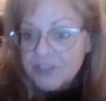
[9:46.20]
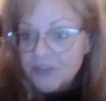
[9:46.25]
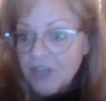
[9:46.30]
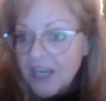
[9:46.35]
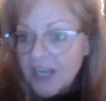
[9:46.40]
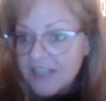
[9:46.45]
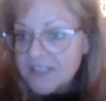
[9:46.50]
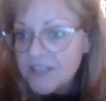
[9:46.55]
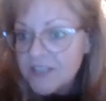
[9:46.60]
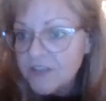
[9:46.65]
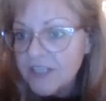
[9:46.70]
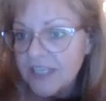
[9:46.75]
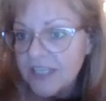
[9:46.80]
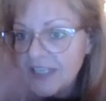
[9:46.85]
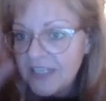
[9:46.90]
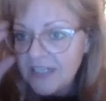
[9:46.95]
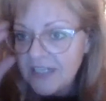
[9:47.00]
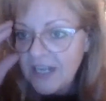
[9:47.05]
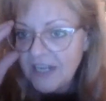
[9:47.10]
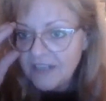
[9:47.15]
you guys are
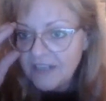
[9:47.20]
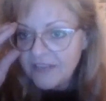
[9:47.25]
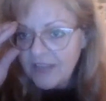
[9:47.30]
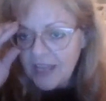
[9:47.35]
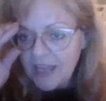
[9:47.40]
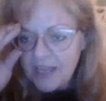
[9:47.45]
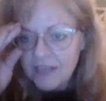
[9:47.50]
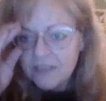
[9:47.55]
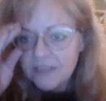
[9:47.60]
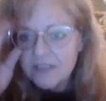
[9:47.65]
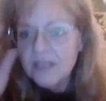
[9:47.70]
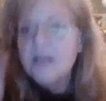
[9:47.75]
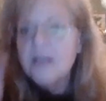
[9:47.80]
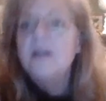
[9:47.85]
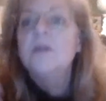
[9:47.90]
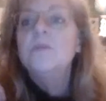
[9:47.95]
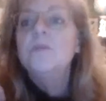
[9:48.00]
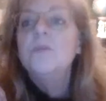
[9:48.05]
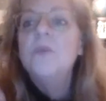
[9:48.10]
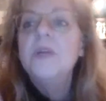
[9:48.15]
getting out of that?
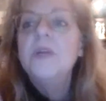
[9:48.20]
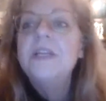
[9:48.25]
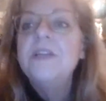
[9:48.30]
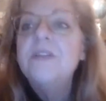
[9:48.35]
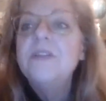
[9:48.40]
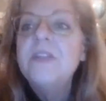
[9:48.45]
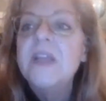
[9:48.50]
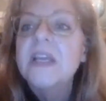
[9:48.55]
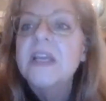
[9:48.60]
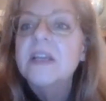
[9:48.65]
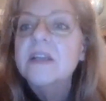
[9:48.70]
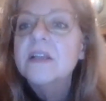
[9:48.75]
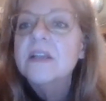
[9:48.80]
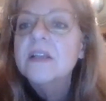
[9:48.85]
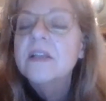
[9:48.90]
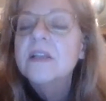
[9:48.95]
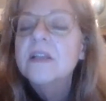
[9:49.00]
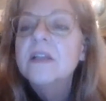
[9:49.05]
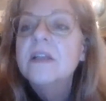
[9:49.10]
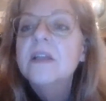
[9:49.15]
What do you think?
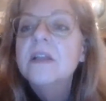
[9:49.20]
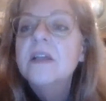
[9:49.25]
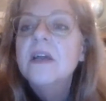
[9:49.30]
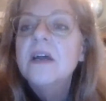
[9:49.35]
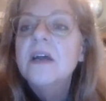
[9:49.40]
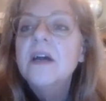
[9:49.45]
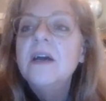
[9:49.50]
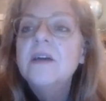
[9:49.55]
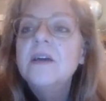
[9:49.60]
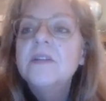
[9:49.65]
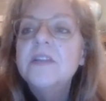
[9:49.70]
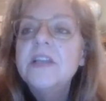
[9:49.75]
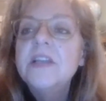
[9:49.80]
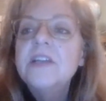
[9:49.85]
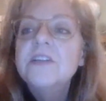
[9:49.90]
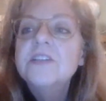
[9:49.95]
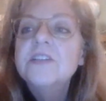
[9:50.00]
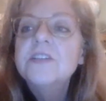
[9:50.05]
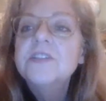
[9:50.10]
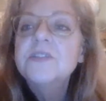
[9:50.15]
Thank
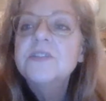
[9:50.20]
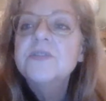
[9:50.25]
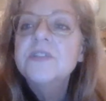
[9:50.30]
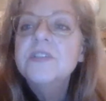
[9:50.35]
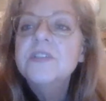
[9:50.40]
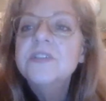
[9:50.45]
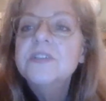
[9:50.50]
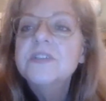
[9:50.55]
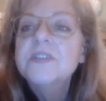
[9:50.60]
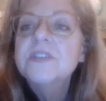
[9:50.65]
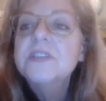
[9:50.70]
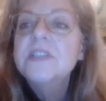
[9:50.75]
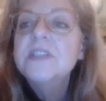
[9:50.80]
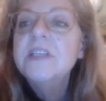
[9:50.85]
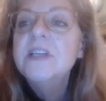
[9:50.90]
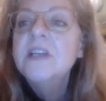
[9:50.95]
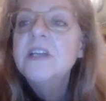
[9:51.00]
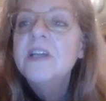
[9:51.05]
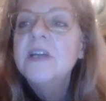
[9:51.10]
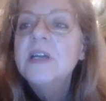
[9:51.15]
goodness for you,
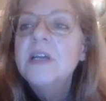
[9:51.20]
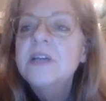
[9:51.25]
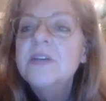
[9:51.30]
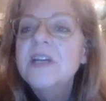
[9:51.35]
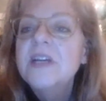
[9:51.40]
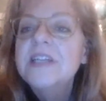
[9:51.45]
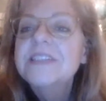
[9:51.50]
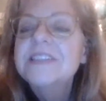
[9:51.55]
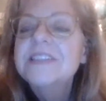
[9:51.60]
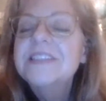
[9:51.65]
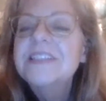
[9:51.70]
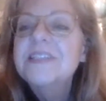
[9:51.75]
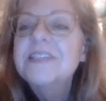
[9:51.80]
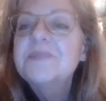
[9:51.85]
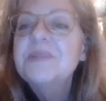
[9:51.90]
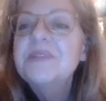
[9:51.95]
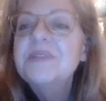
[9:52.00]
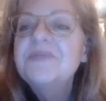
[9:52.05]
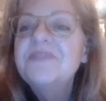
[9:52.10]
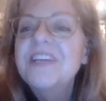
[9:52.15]
Susie. It's going to
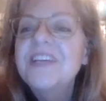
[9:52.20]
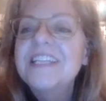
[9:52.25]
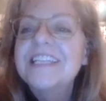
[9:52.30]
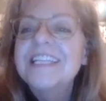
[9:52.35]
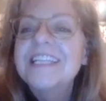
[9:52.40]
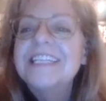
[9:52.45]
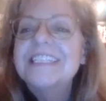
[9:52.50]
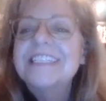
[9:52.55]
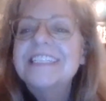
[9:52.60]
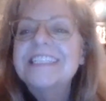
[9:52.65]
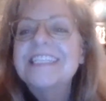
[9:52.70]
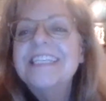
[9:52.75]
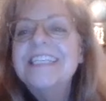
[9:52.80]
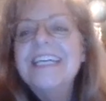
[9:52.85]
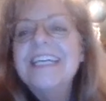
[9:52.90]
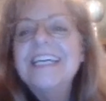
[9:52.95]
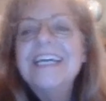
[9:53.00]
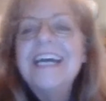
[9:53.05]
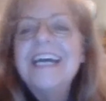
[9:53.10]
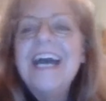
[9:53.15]
be Fenless.
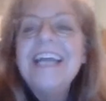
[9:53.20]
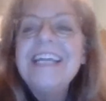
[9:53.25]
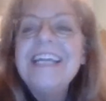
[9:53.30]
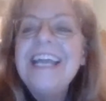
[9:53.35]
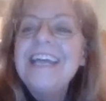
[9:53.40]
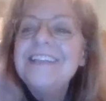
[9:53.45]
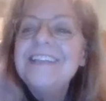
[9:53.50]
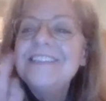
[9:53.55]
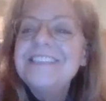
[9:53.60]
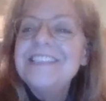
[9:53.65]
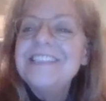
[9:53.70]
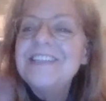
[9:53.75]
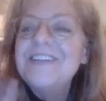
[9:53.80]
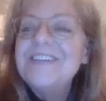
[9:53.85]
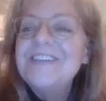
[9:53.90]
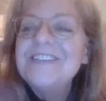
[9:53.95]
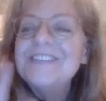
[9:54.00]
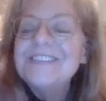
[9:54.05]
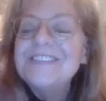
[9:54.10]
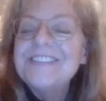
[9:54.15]
Hi, Gallatin
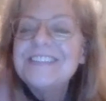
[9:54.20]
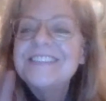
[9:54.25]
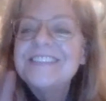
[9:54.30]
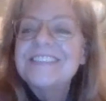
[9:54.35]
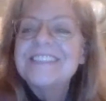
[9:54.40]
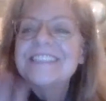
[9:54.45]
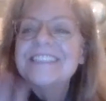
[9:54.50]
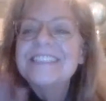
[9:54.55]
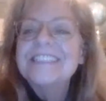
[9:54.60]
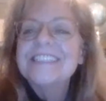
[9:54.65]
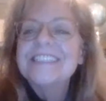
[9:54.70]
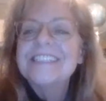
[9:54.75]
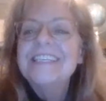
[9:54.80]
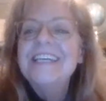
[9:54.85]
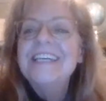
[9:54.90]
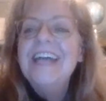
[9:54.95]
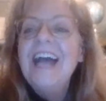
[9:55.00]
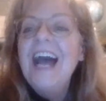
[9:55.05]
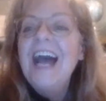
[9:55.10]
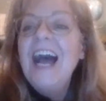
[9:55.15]
Ghost.
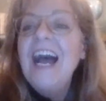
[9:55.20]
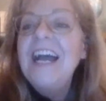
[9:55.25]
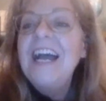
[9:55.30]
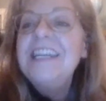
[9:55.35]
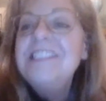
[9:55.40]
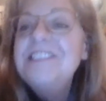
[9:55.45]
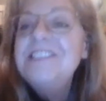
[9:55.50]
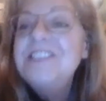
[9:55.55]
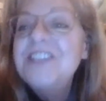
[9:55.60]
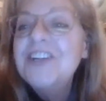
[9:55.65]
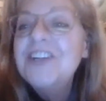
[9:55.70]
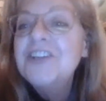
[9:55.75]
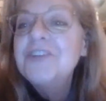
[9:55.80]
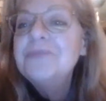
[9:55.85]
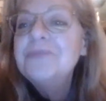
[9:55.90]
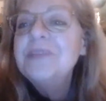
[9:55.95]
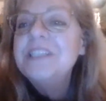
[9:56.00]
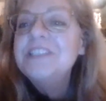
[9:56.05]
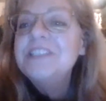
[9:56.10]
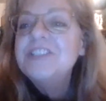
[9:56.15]
Hi,
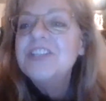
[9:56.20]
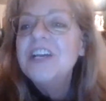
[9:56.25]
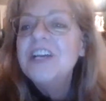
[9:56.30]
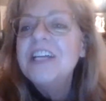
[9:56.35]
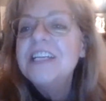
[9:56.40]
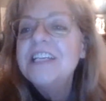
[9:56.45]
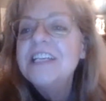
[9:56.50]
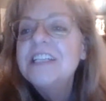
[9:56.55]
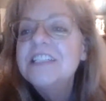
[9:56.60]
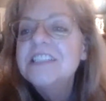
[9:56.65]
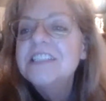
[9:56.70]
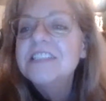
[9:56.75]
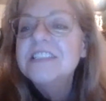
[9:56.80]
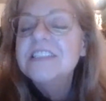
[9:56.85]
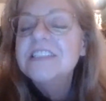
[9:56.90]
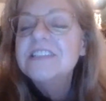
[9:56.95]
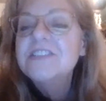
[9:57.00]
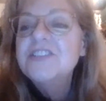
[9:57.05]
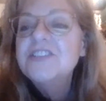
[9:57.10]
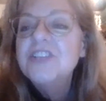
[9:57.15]
Jeremy
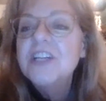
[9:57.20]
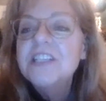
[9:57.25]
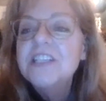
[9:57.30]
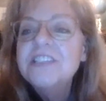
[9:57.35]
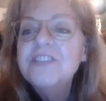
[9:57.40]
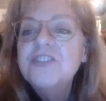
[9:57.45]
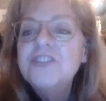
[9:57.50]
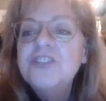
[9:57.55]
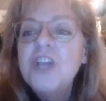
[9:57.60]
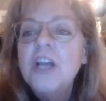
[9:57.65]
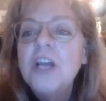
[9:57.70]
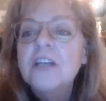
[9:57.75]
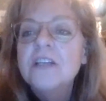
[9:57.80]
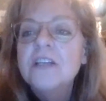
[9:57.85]
Judge.